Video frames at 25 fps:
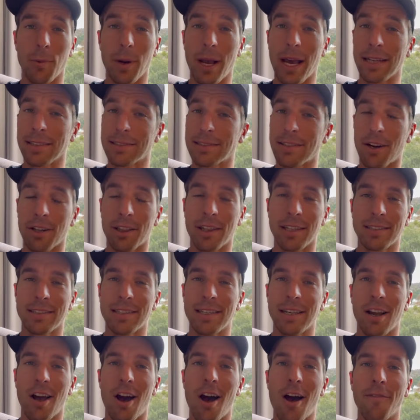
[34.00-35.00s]
we gotta start this
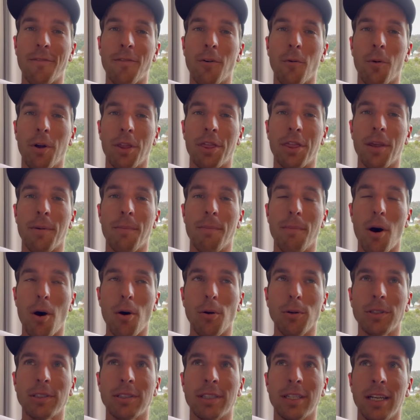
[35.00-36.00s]
thing off with the
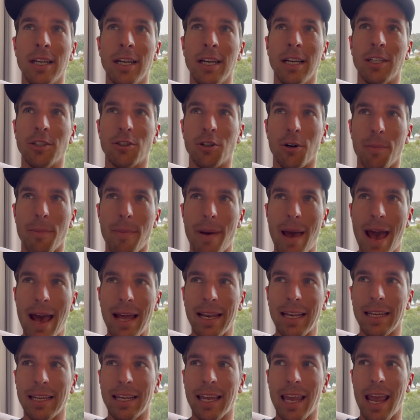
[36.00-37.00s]
most
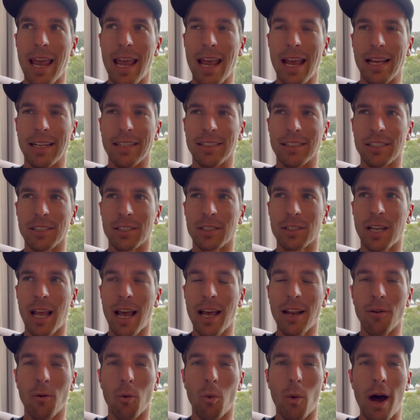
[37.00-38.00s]
dramatic and just
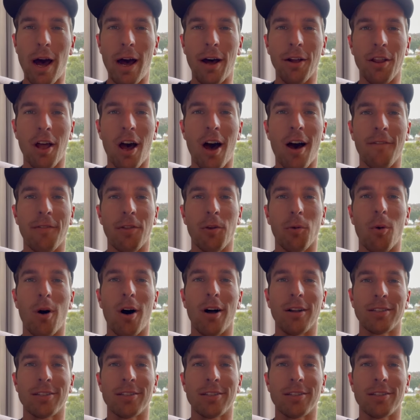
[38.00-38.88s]
kind of wild off the wall